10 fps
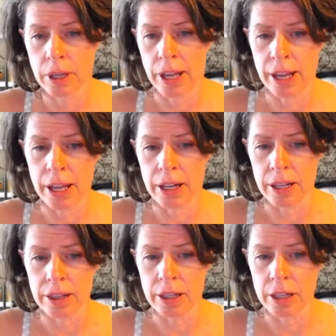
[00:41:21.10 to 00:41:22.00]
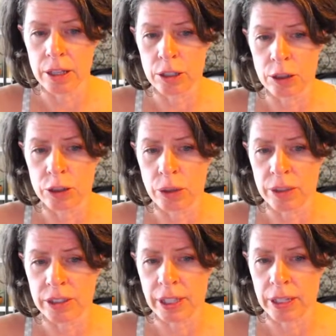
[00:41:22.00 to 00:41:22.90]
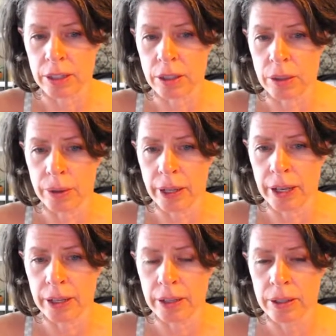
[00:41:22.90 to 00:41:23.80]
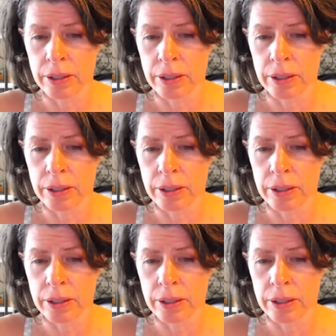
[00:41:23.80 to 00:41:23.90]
And you show the saint, okay?